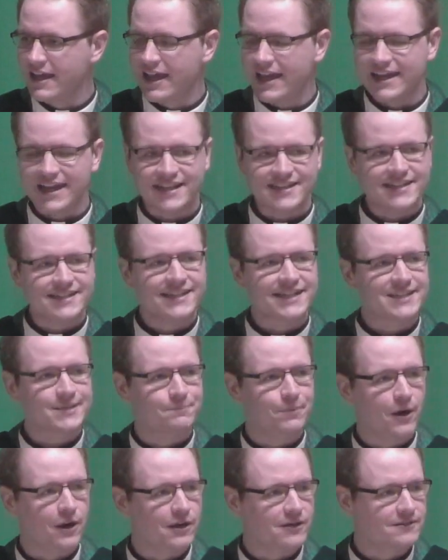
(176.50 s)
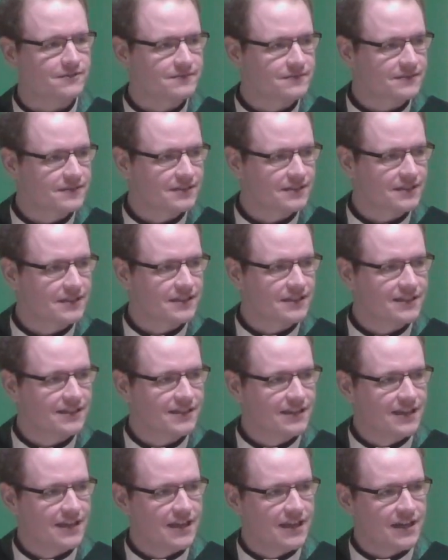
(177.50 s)
and I didn't get the part.
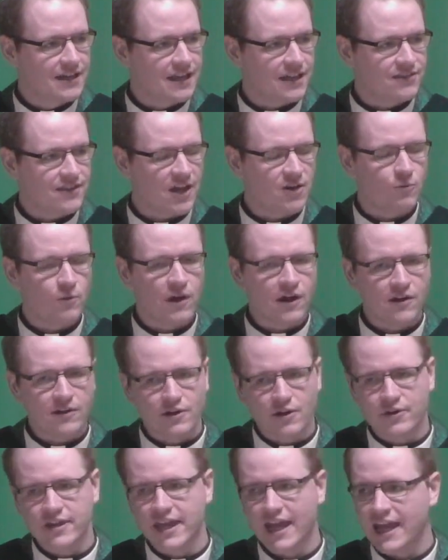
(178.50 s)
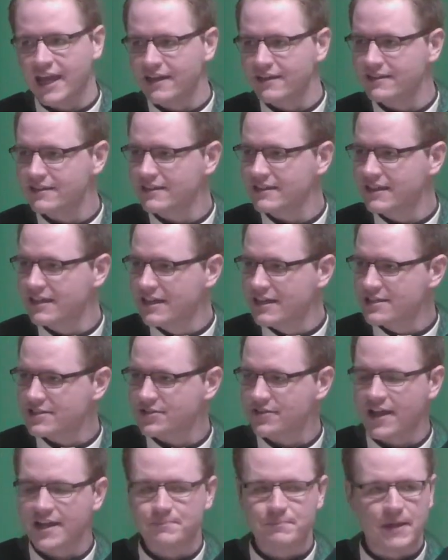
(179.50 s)
And I thought, well, okay, there's
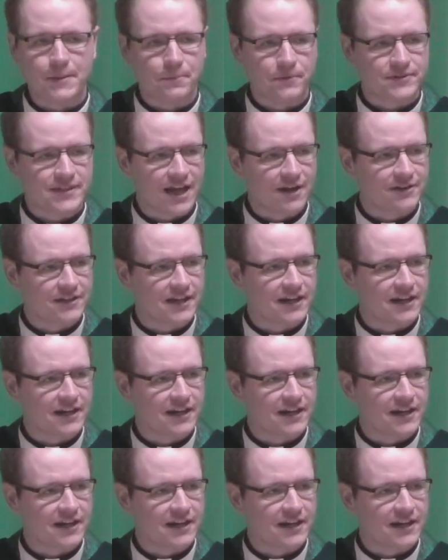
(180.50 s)
a lot of people down